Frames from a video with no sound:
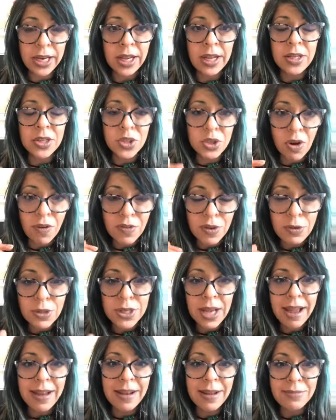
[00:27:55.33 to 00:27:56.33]
So if you
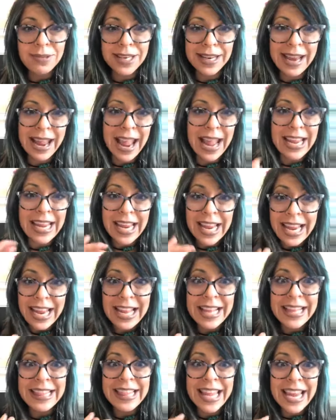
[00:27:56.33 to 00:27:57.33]
sign up today
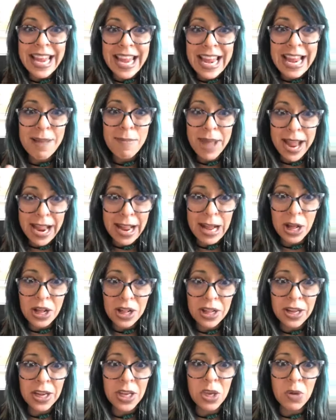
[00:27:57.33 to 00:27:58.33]
in the email,
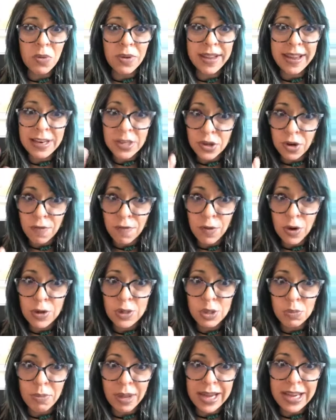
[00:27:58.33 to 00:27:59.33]
you will get your
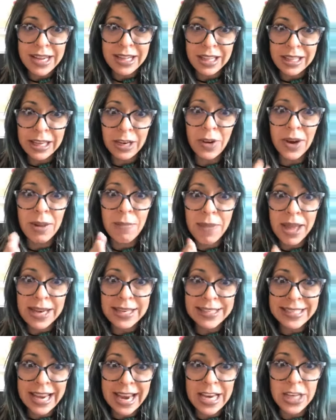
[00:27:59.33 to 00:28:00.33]
first money clearing
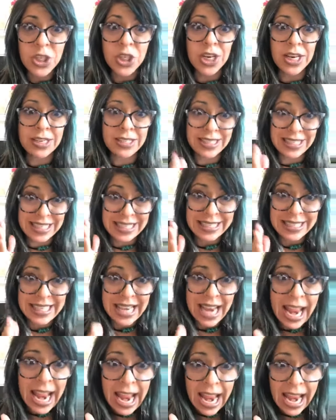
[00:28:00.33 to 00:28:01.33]
meditation
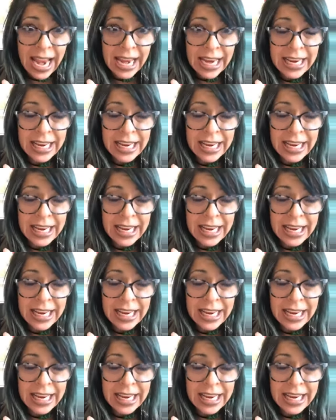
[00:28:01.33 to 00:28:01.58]
today